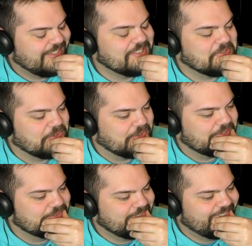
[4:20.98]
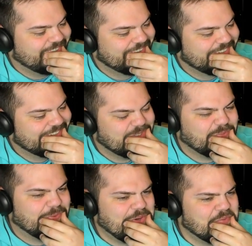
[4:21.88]
That's good. It's
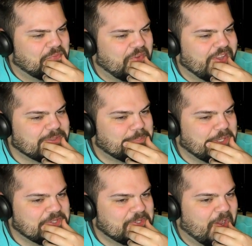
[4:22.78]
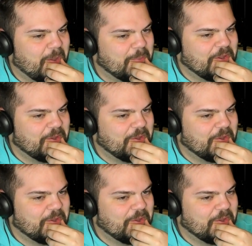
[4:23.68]
very fast-paced comedy